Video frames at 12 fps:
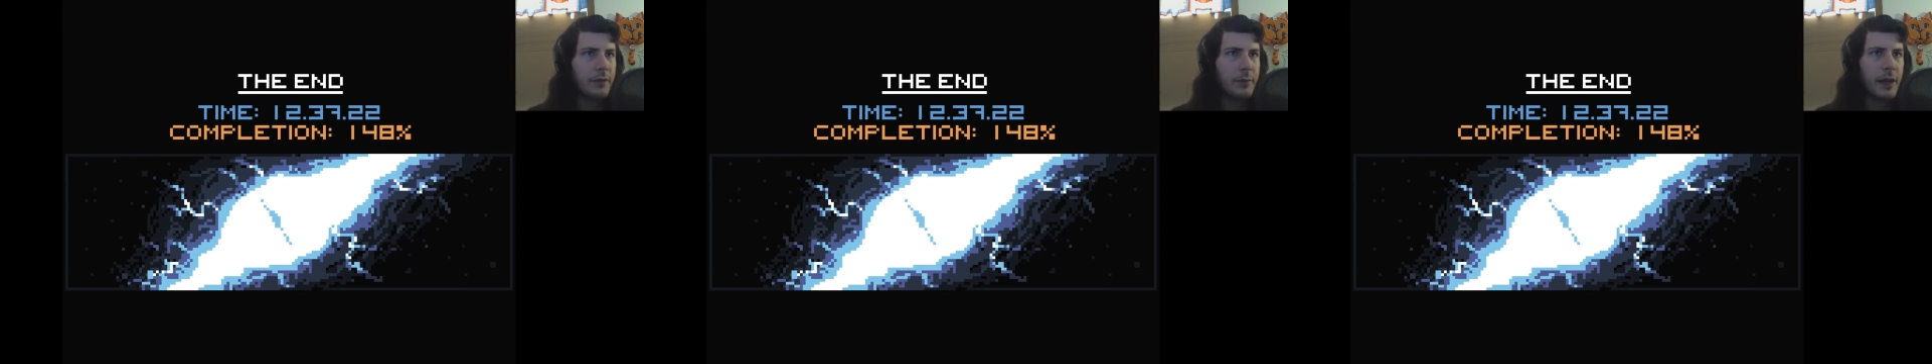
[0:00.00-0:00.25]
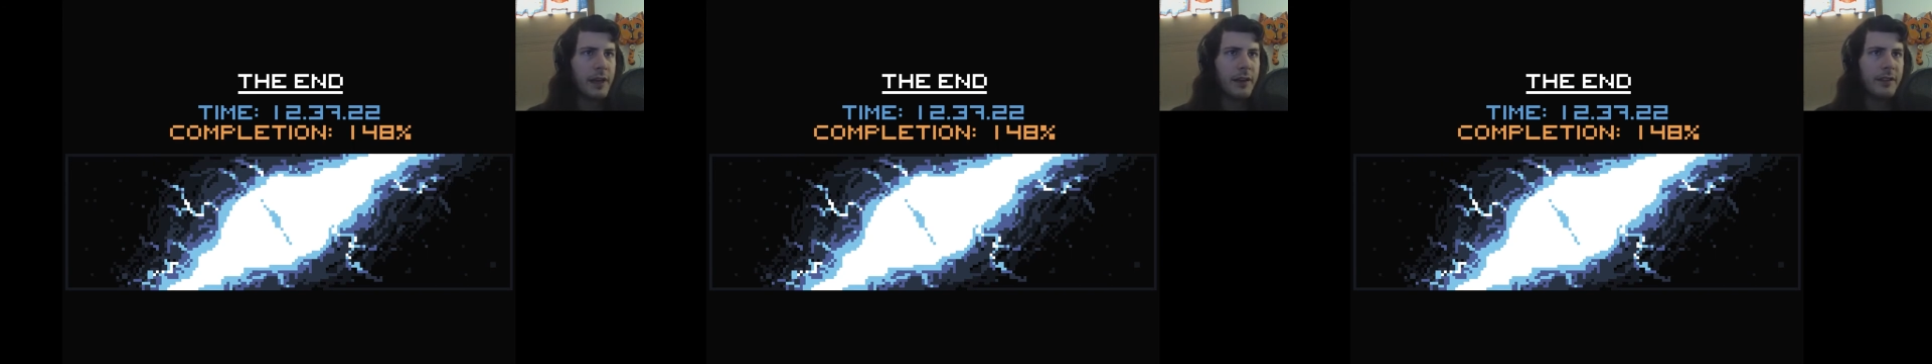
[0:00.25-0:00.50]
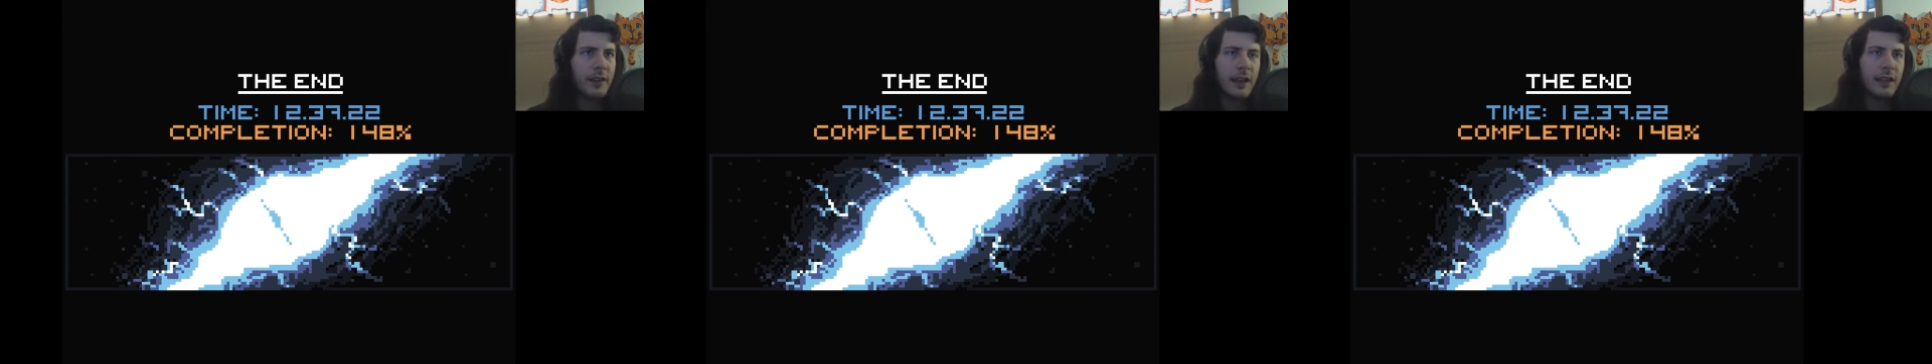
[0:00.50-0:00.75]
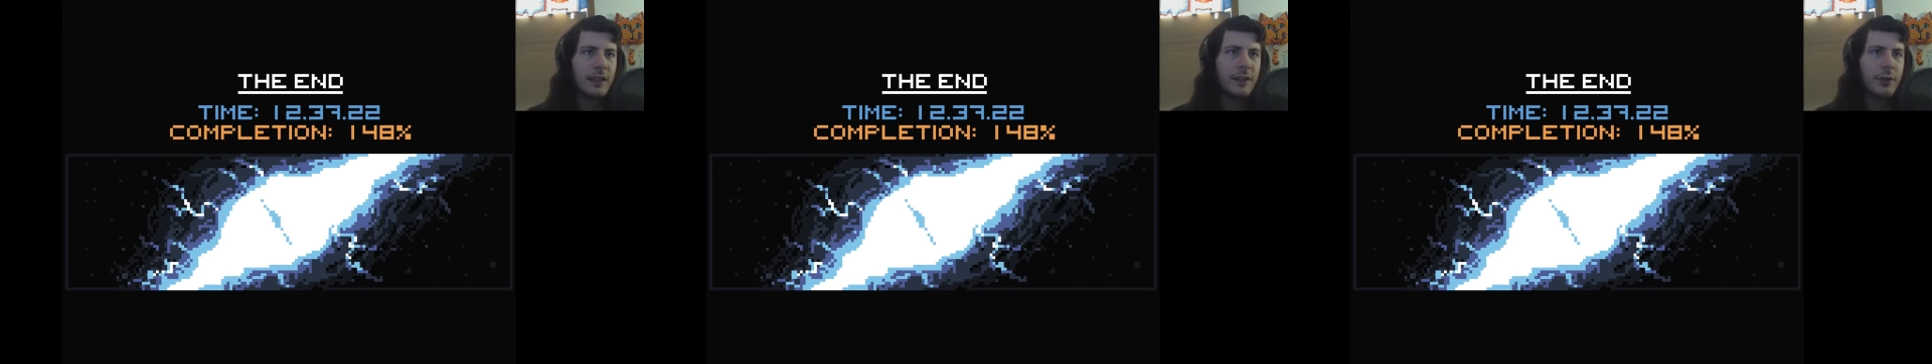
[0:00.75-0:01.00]
making it
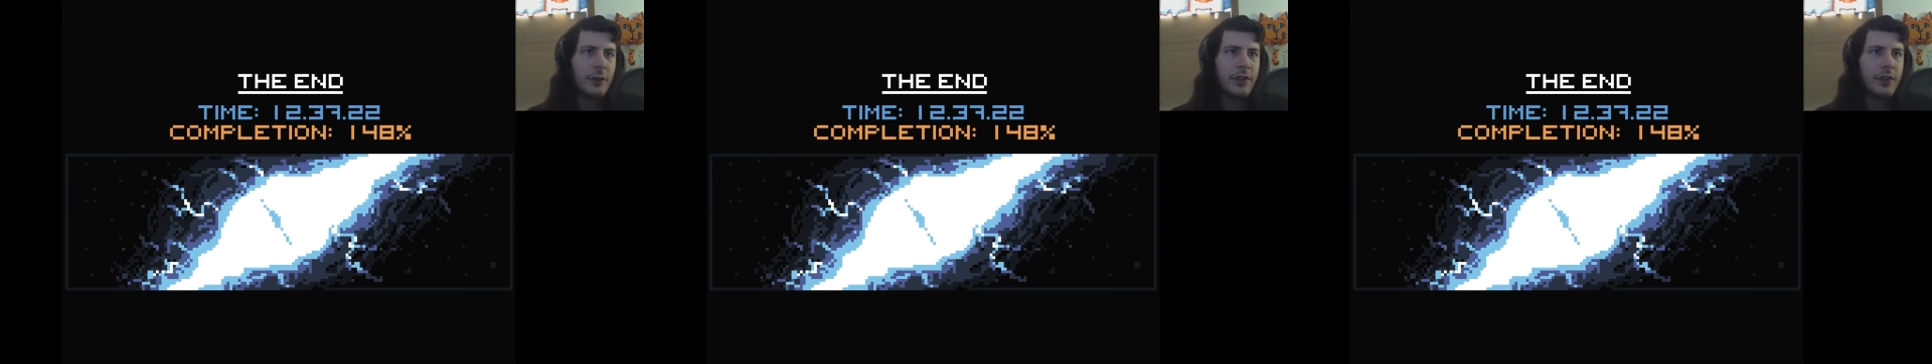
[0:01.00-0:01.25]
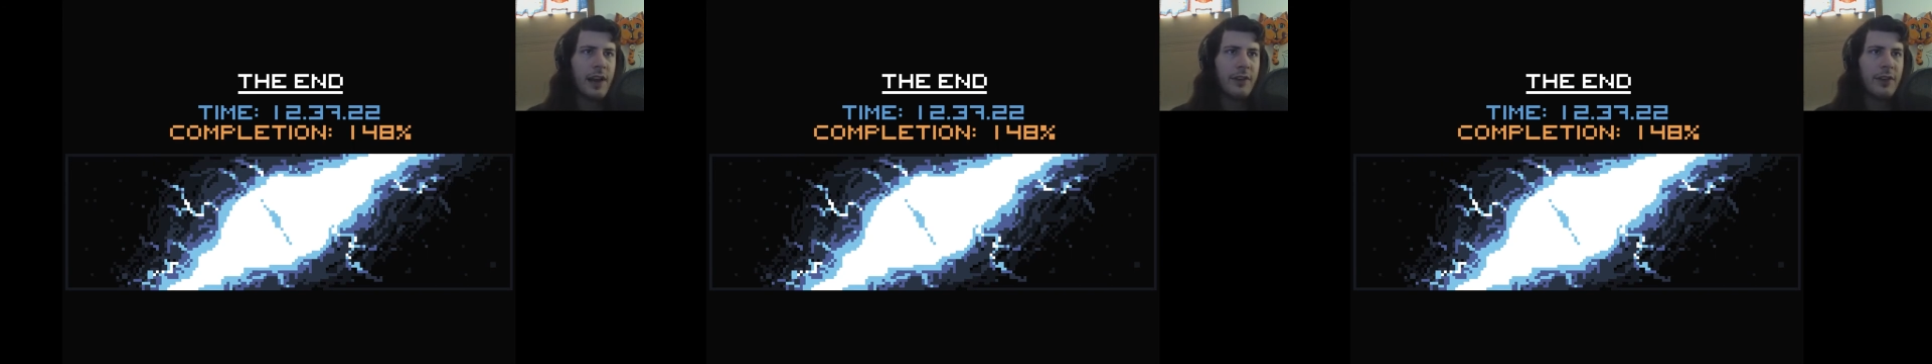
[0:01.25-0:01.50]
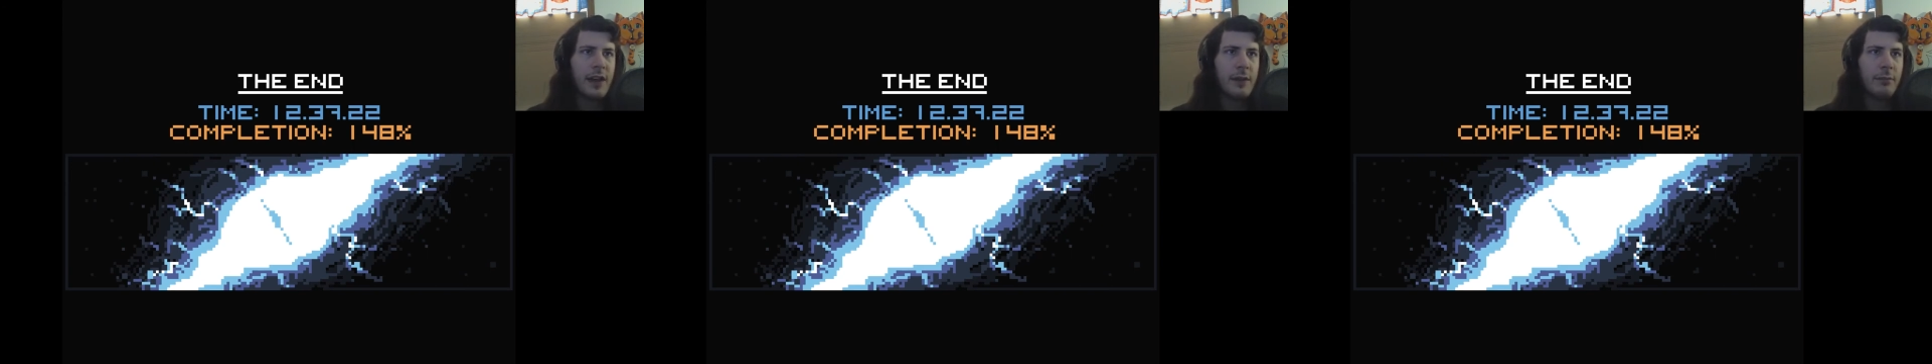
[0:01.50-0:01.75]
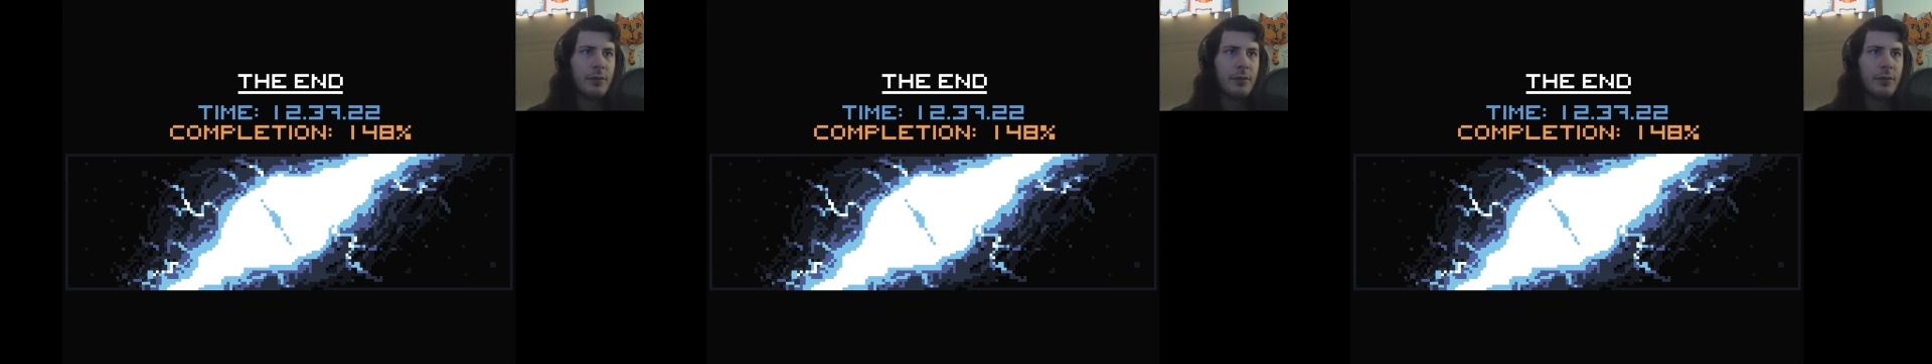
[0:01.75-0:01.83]
slightly difficult to navigate,